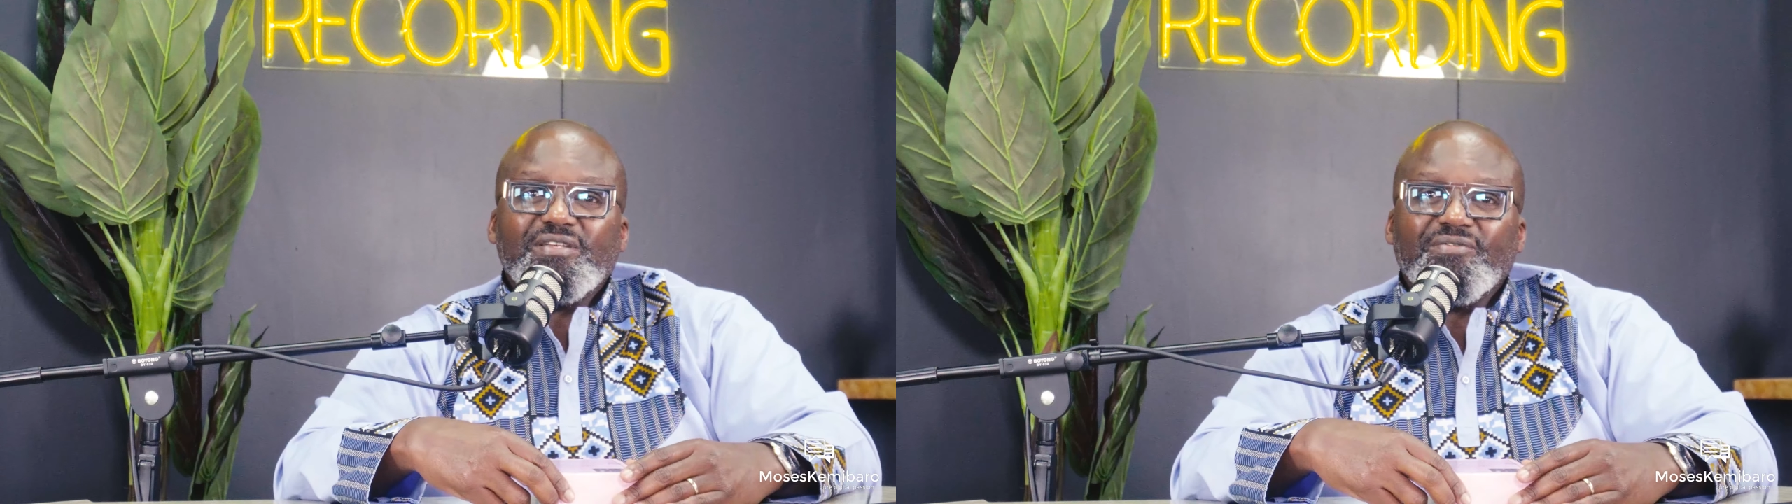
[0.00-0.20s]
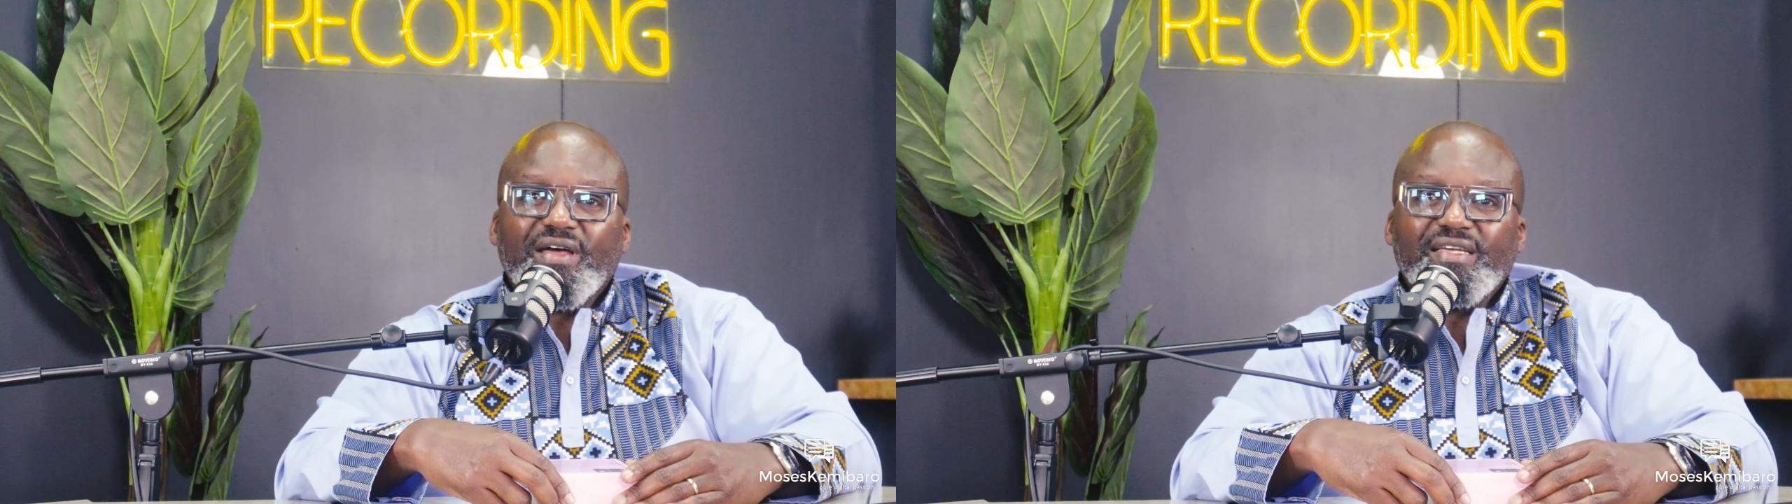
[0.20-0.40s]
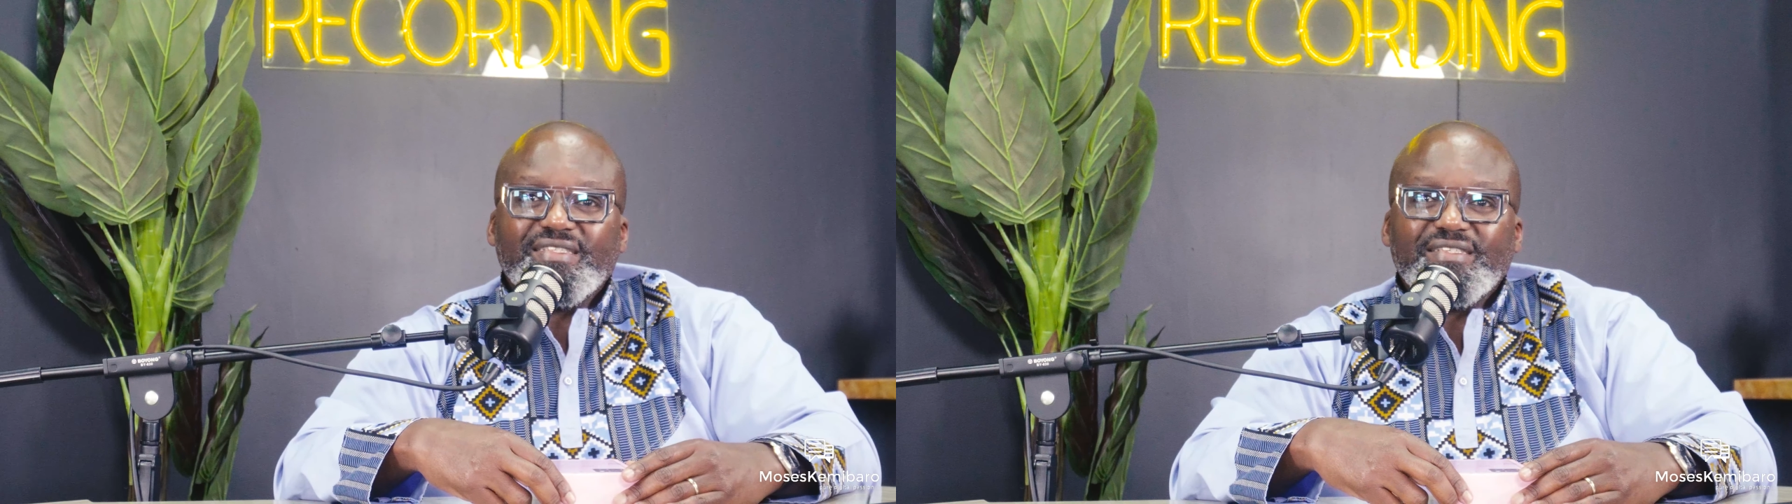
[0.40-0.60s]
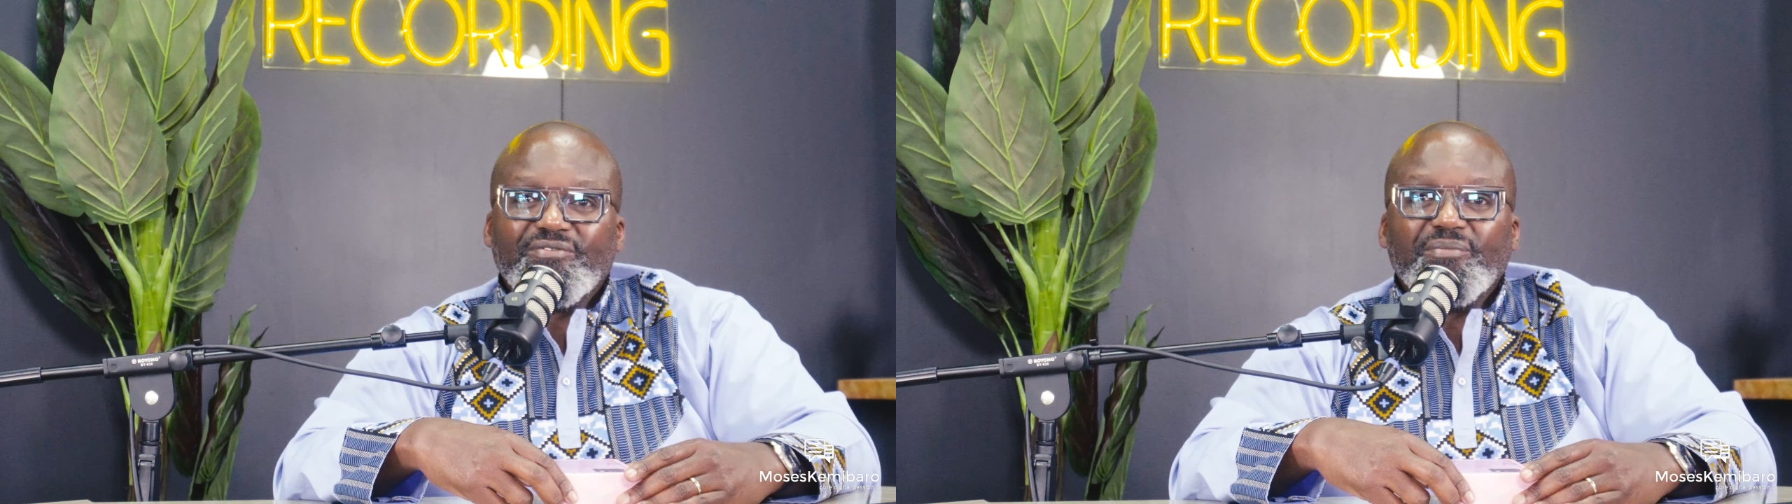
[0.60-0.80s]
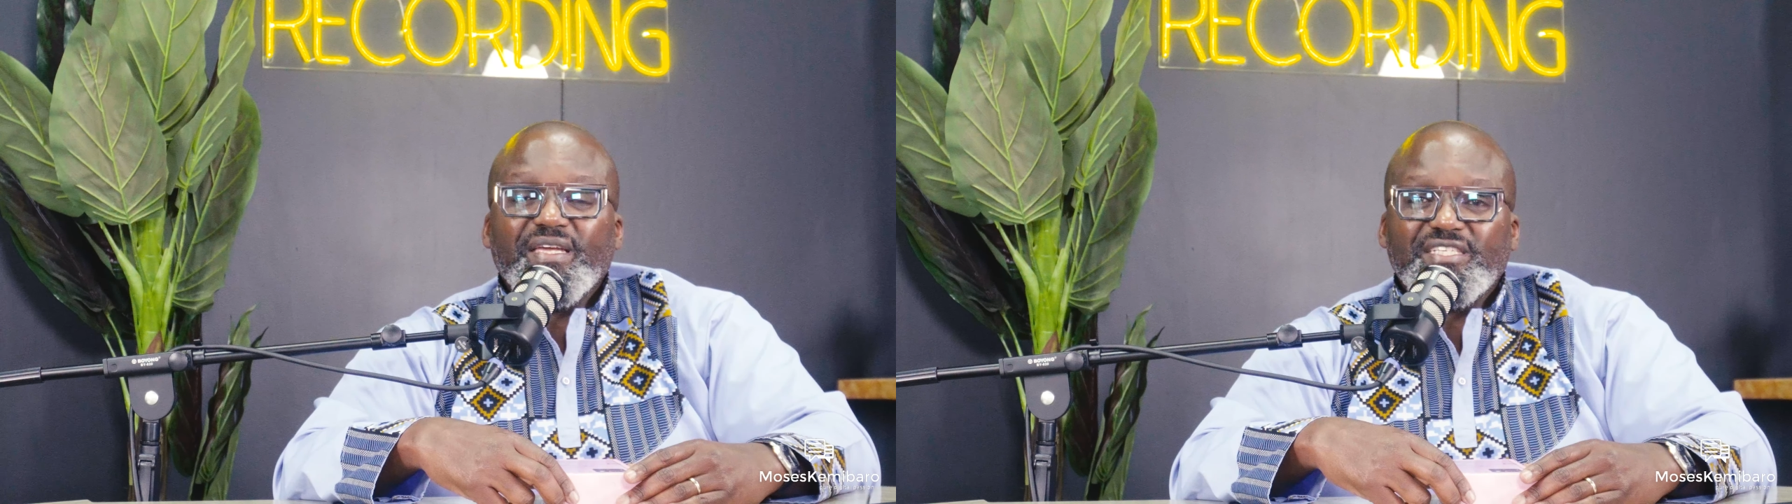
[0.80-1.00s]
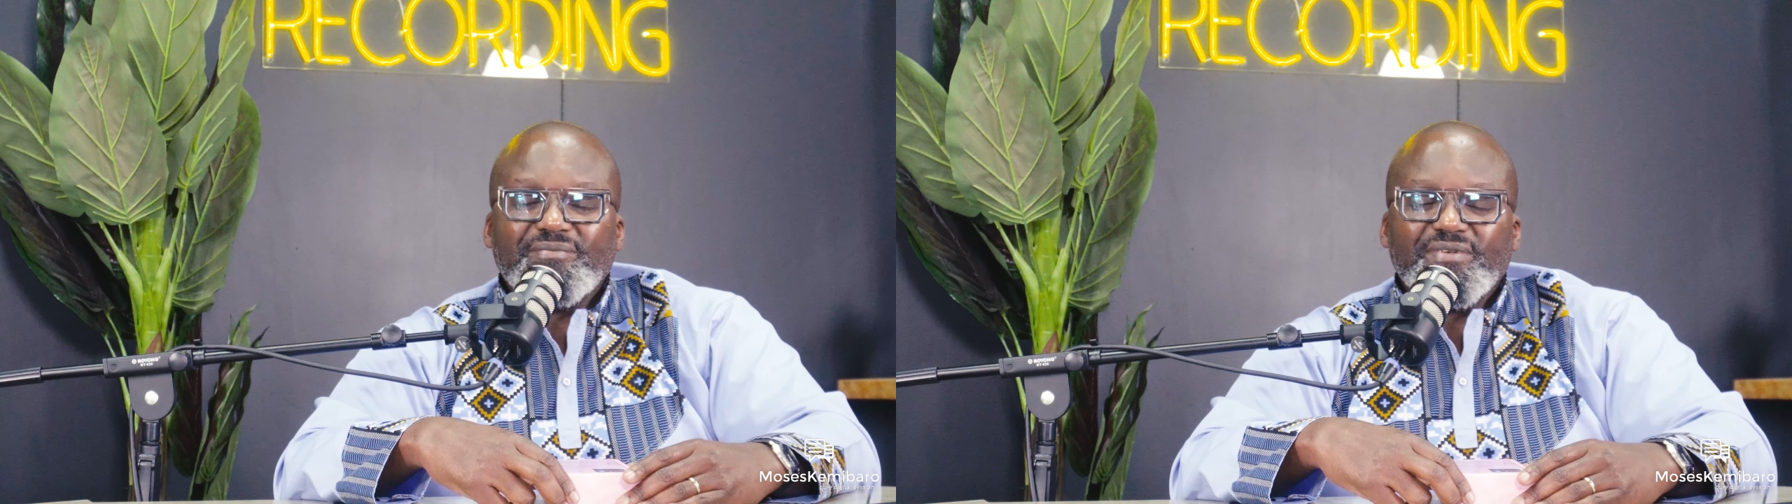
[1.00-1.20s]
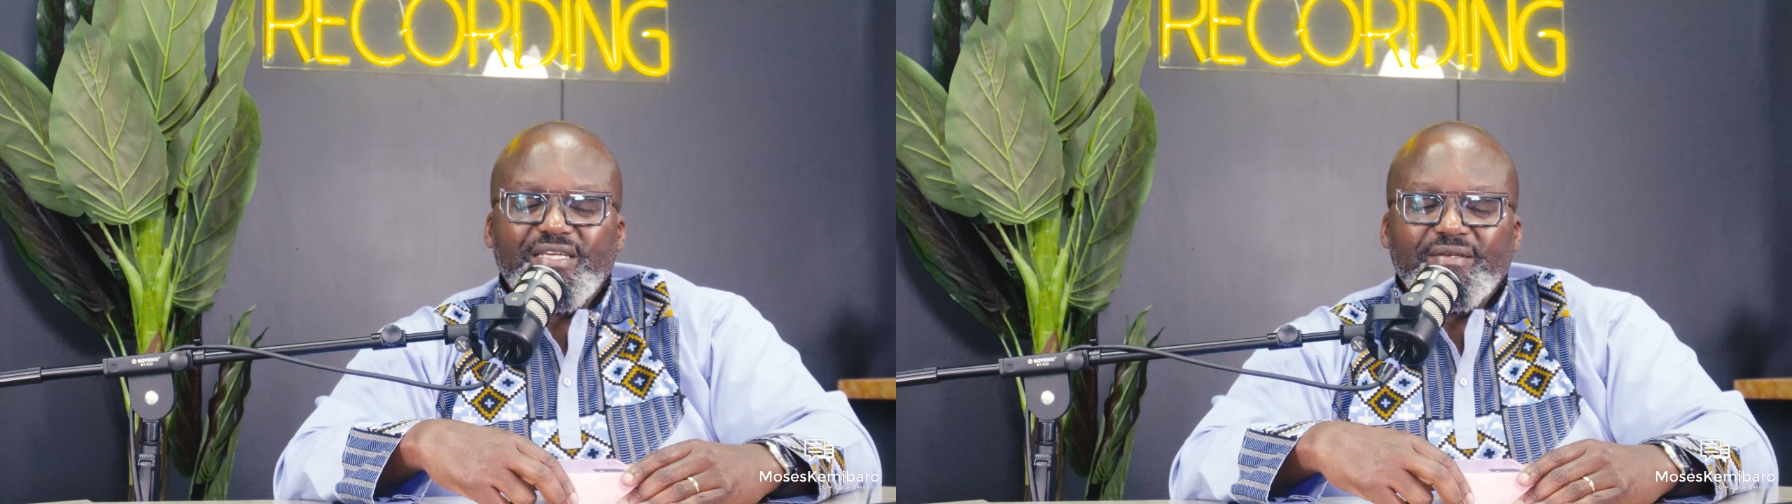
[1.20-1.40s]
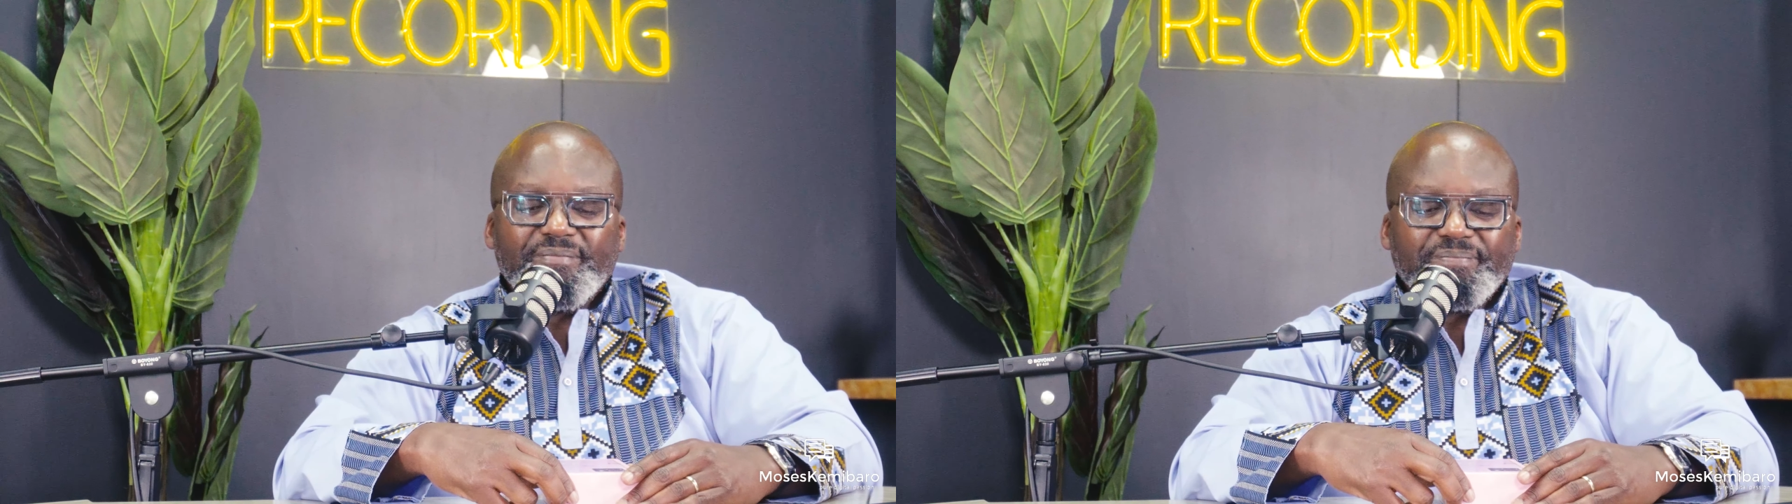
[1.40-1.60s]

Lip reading: device from HMD.